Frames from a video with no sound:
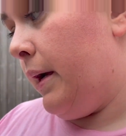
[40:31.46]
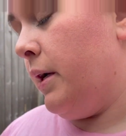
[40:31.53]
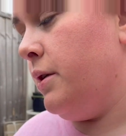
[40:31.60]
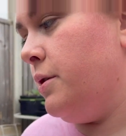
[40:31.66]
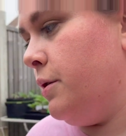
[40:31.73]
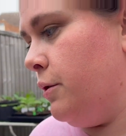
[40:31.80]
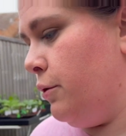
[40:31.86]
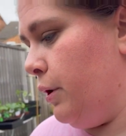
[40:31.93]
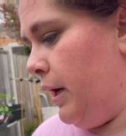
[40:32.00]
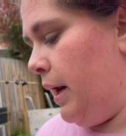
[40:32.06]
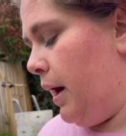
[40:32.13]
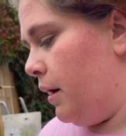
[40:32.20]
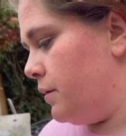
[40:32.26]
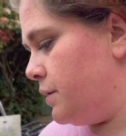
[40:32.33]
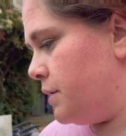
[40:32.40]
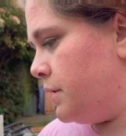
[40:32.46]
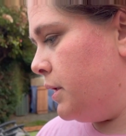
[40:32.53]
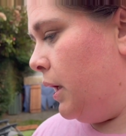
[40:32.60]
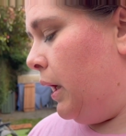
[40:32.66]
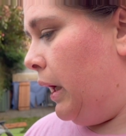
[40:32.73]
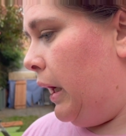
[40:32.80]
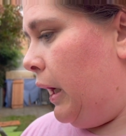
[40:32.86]
into the greenhouse,
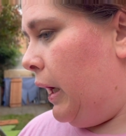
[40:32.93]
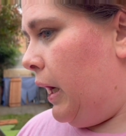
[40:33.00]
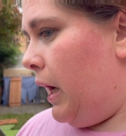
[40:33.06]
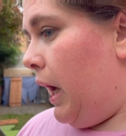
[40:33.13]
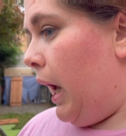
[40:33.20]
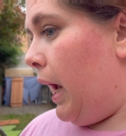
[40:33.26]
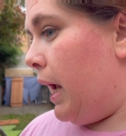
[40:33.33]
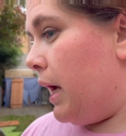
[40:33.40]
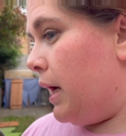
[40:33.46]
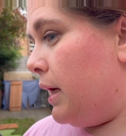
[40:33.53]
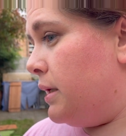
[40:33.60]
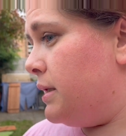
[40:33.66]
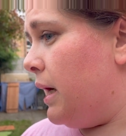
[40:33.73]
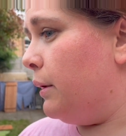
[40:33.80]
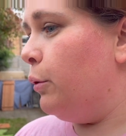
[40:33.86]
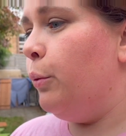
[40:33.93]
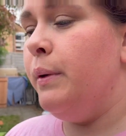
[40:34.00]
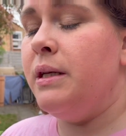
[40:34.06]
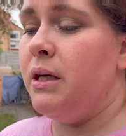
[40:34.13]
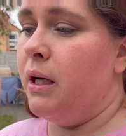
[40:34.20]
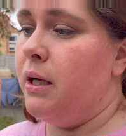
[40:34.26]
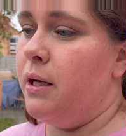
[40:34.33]
and I will be
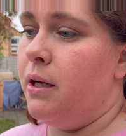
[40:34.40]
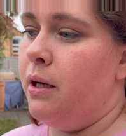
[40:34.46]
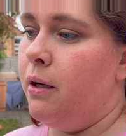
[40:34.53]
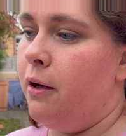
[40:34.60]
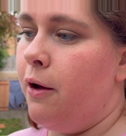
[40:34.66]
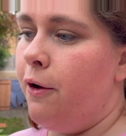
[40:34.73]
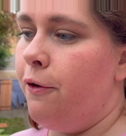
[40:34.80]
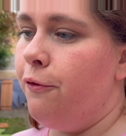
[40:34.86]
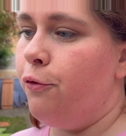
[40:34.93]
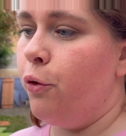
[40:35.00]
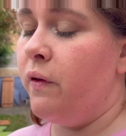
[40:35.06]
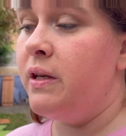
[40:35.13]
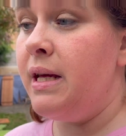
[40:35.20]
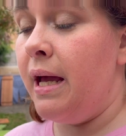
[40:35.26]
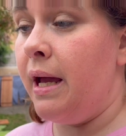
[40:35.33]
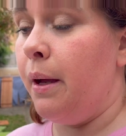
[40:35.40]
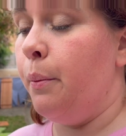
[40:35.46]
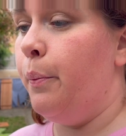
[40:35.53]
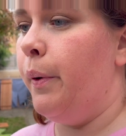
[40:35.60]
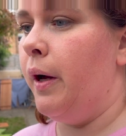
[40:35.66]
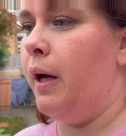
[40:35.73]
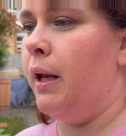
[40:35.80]
done for the day.
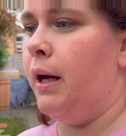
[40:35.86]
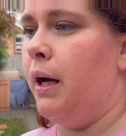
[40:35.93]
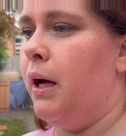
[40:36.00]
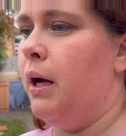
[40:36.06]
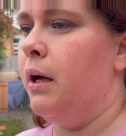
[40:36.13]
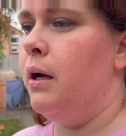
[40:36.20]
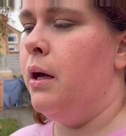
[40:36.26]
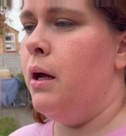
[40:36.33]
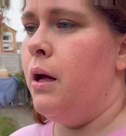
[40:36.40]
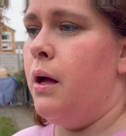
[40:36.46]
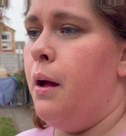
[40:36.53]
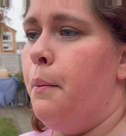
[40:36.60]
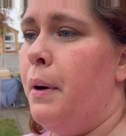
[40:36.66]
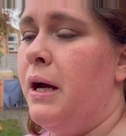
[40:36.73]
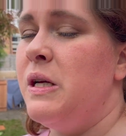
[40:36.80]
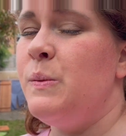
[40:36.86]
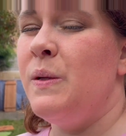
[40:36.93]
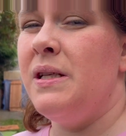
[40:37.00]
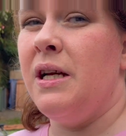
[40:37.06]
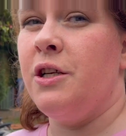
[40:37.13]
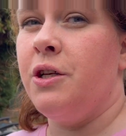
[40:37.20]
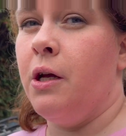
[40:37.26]
But my
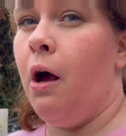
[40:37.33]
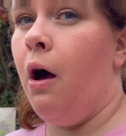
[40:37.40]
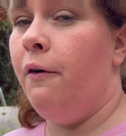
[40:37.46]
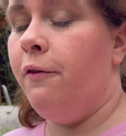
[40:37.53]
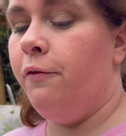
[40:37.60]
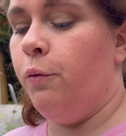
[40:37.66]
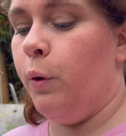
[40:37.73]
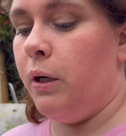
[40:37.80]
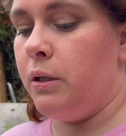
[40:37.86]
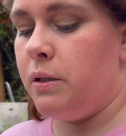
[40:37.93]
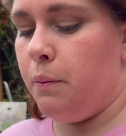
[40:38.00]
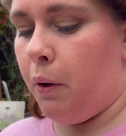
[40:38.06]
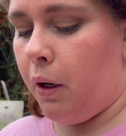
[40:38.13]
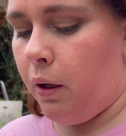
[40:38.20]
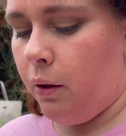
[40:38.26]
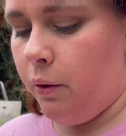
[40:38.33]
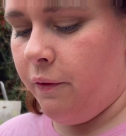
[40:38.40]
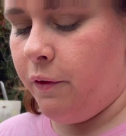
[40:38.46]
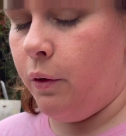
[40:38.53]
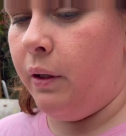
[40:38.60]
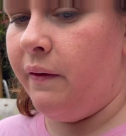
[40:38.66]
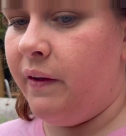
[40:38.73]
husband's actually off of work tomorrow.
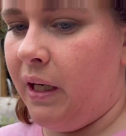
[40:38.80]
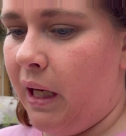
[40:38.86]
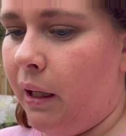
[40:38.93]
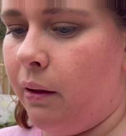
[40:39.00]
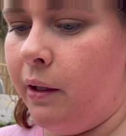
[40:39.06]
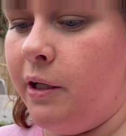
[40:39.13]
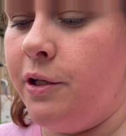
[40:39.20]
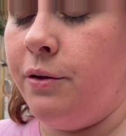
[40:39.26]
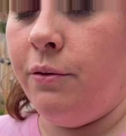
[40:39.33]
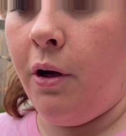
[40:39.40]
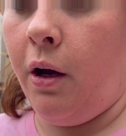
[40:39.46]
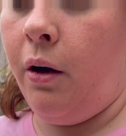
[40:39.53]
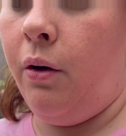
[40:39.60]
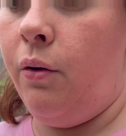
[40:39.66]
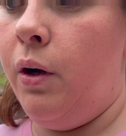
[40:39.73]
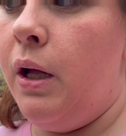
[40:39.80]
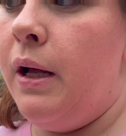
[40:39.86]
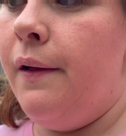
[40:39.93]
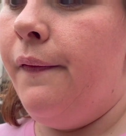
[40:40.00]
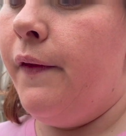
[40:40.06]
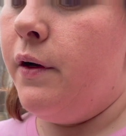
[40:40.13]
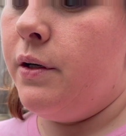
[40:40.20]
If you live in England, you know
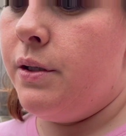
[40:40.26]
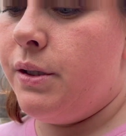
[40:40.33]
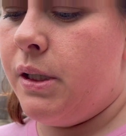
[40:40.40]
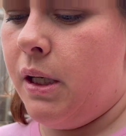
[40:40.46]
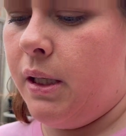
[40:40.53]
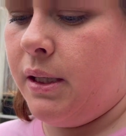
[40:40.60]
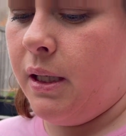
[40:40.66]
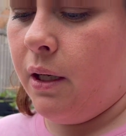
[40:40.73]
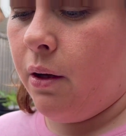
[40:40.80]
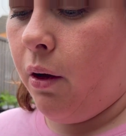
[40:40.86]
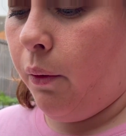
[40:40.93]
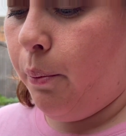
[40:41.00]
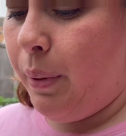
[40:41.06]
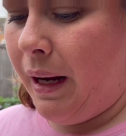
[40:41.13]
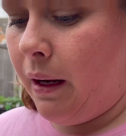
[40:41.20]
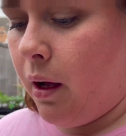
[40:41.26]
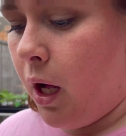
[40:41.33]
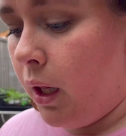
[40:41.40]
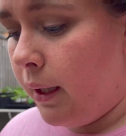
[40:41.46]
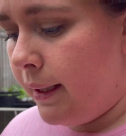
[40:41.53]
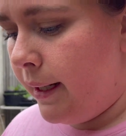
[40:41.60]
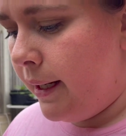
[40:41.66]
there's a thing called bank
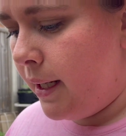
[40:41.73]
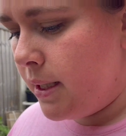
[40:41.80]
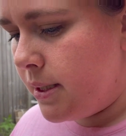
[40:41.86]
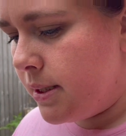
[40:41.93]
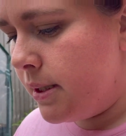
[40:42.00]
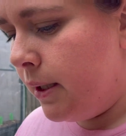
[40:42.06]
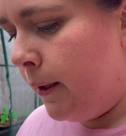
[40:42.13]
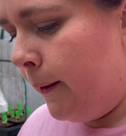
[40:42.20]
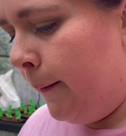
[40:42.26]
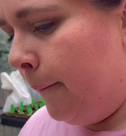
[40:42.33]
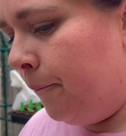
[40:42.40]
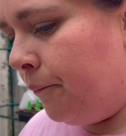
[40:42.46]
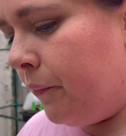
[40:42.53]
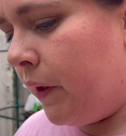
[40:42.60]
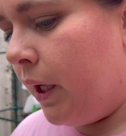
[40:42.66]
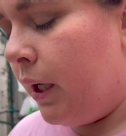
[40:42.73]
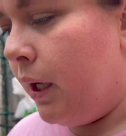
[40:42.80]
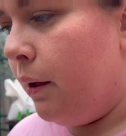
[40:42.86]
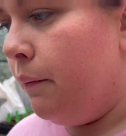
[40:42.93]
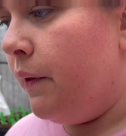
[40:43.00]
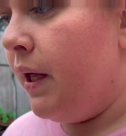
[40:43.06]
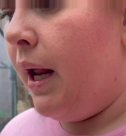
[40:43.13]
holidays
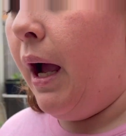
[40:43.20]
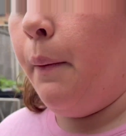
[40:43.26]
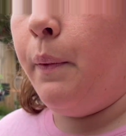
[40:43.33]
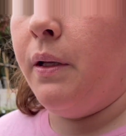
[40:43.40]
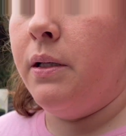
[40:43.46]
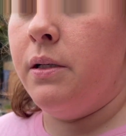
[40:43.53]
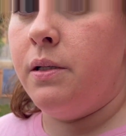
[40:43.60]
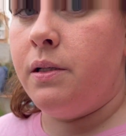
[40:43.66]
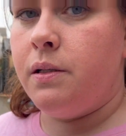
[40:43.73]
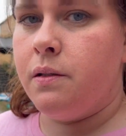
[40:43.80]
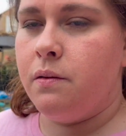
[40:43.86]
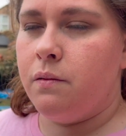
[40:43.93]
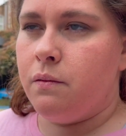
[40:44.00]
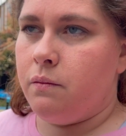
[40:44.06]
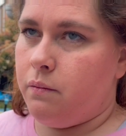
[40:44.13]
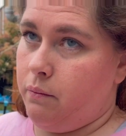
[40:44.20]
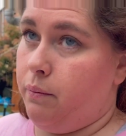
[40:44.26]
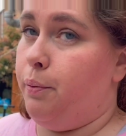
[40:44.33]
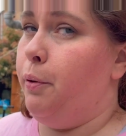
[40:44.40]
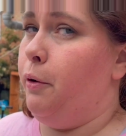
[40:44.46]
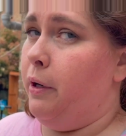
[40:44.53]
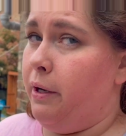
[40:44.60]
that happens
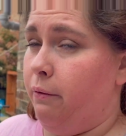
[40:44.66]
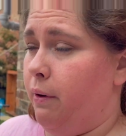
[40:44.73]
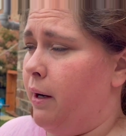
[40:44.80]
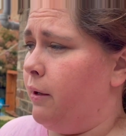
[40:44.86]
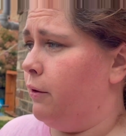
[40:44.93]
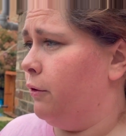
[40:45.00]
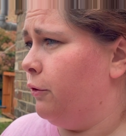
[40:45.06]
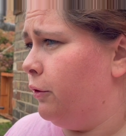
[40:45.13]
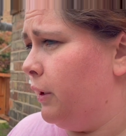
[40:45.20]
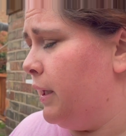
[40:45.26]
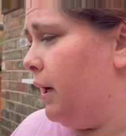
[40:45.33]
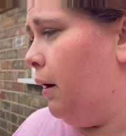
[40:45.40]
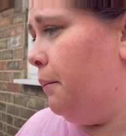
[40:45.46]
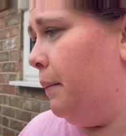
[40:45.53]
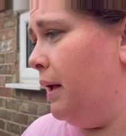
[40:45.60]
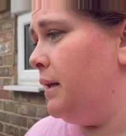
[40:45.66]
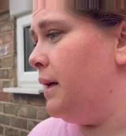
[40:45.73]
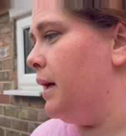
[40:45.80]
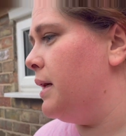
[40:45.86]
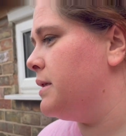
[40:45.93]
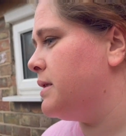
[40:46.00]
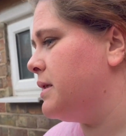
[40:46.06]
pretty regularly on
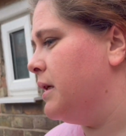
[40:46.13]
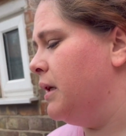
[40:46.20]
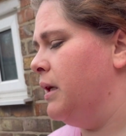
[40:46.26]
Mondays.